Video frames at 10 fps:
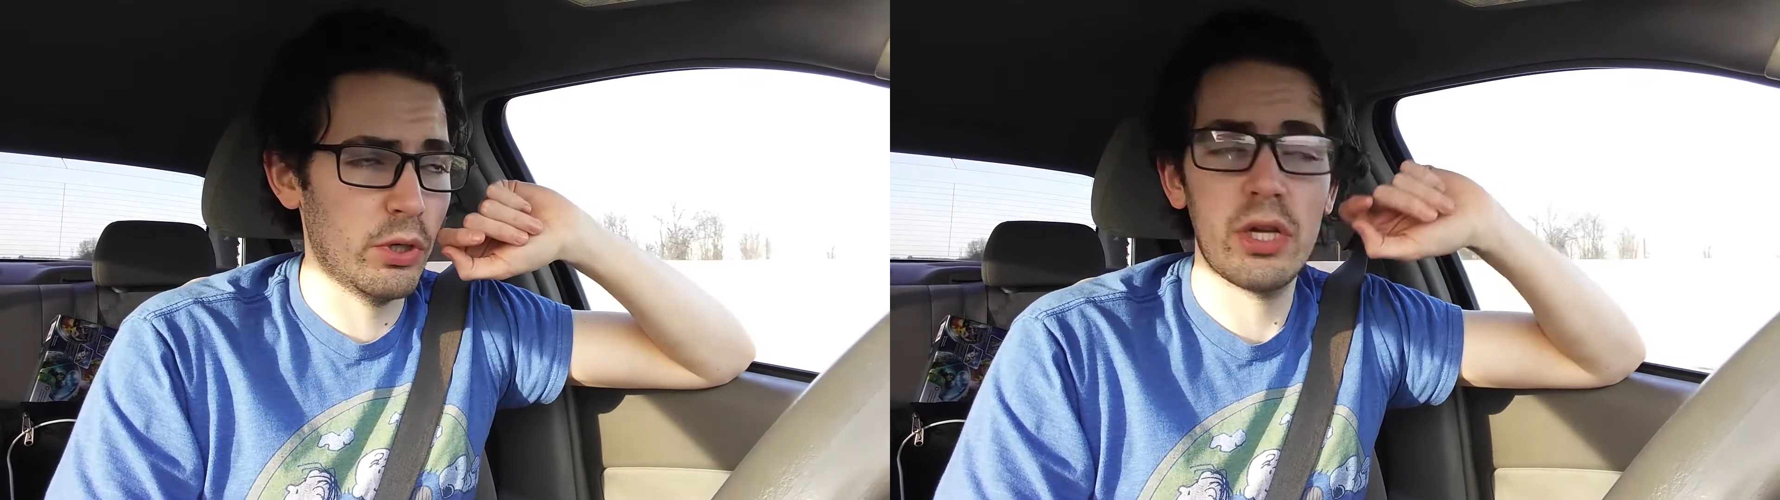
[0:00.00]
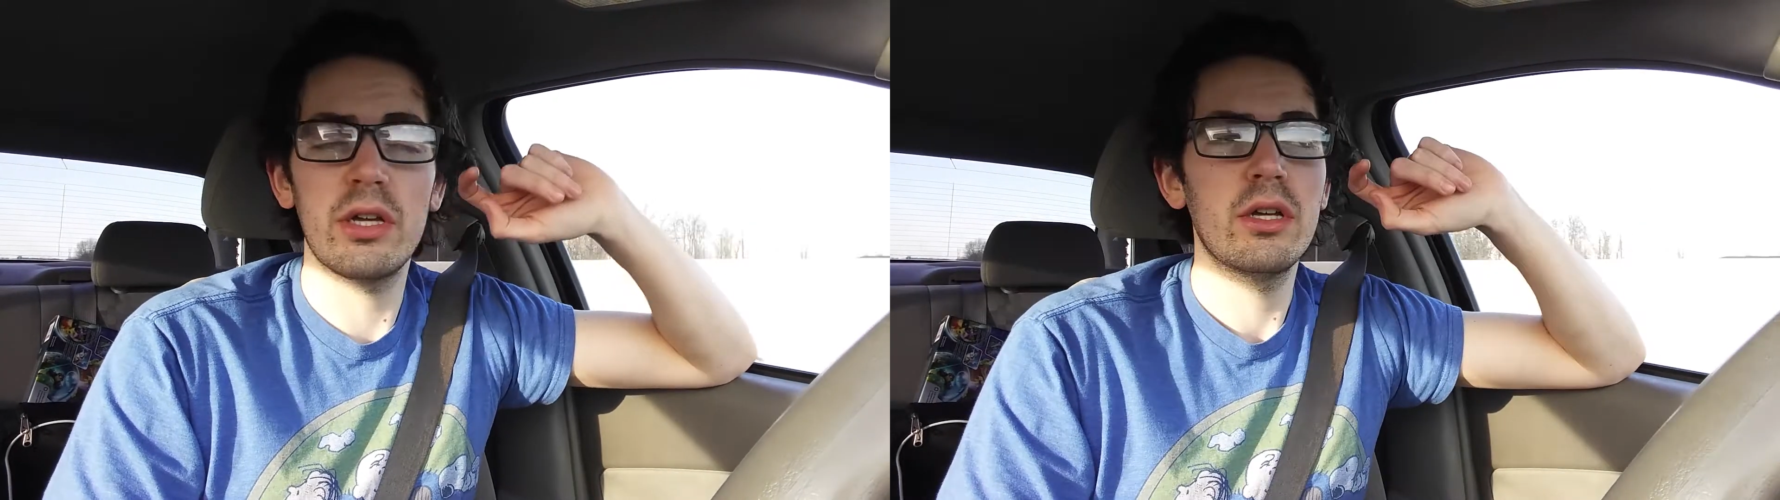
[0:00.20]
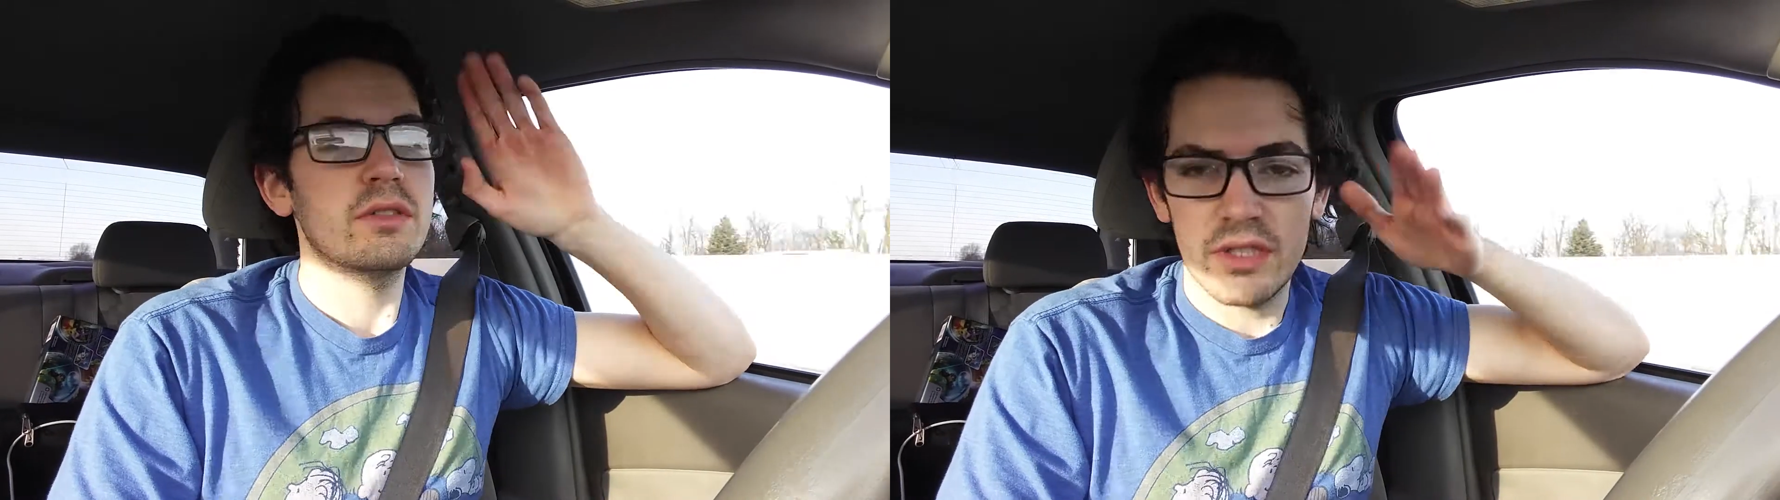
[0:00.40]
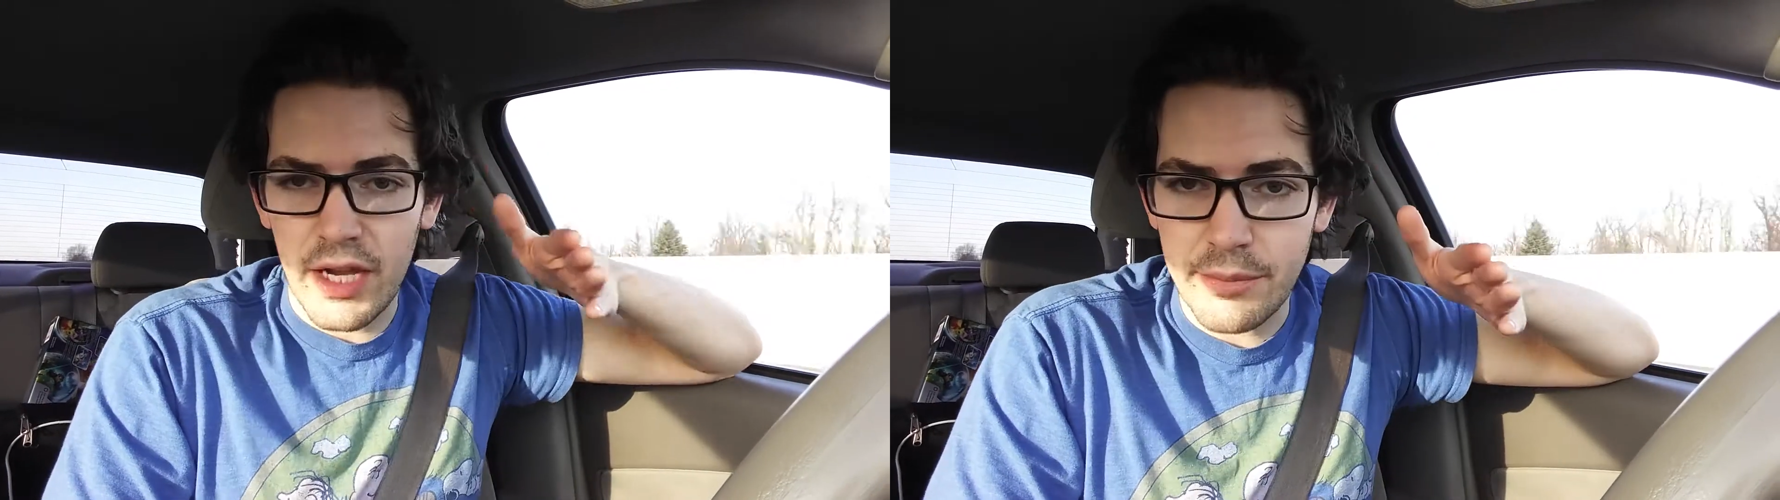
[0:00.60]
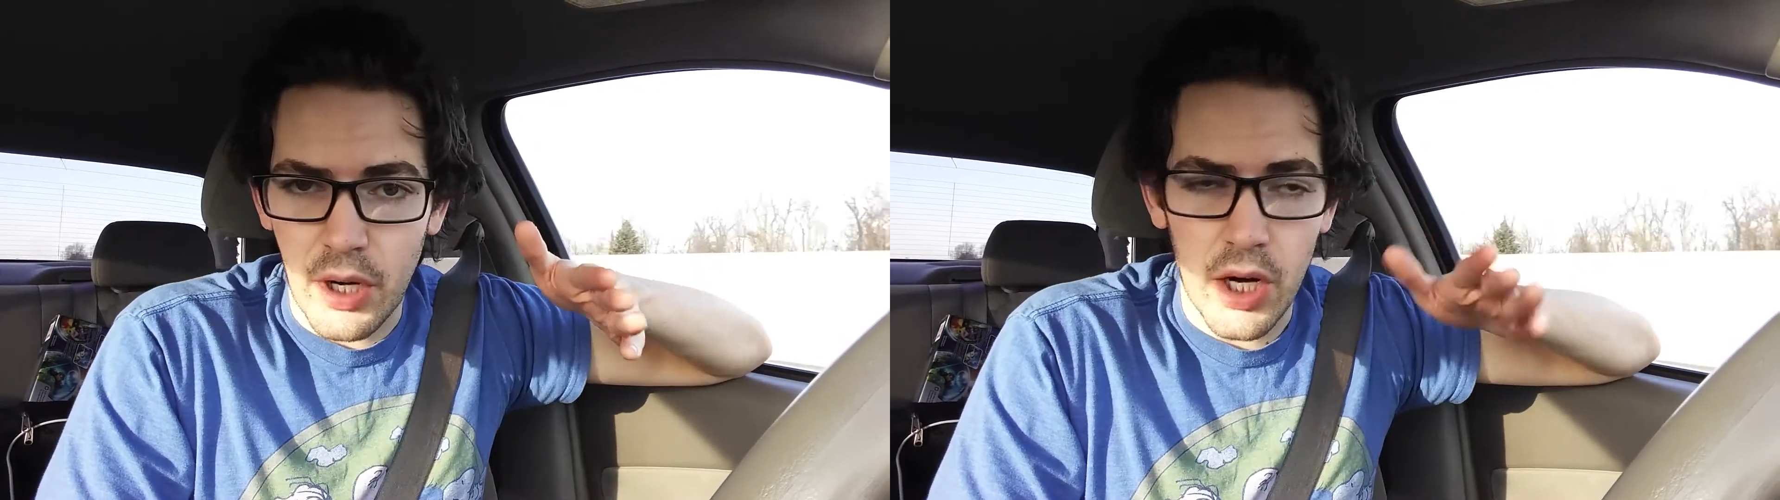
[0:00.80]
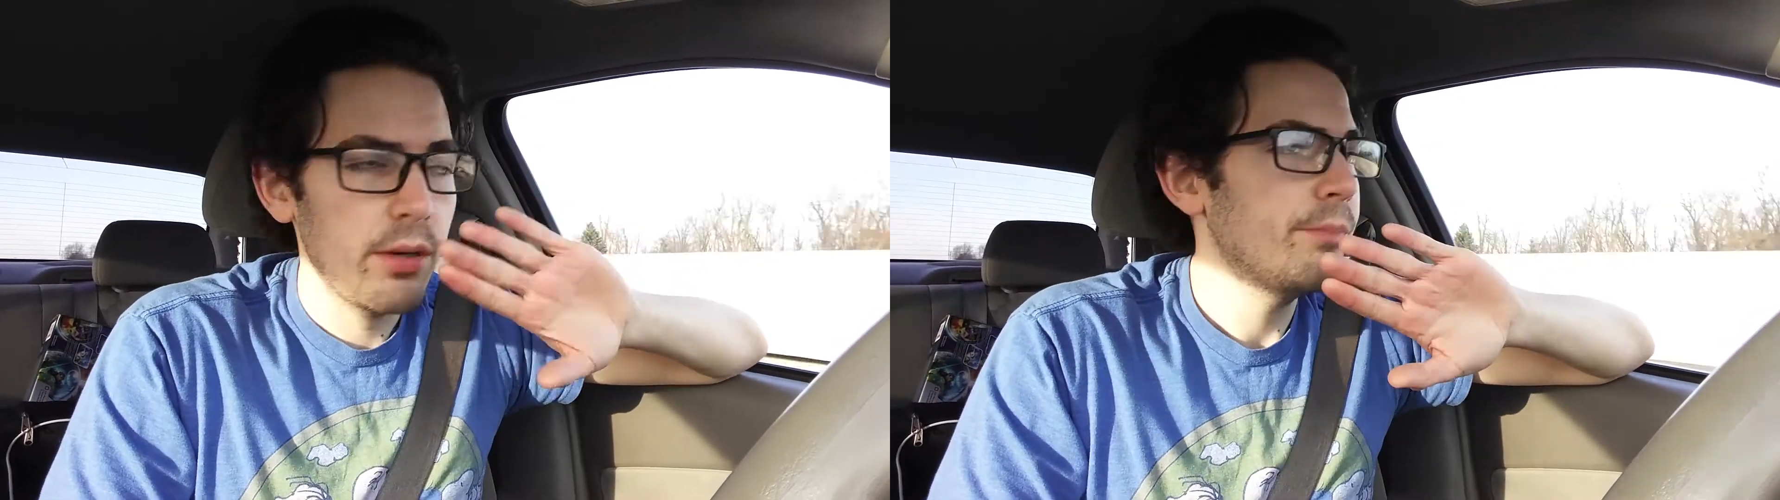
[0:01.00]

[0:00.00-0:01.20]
book. Sidebar.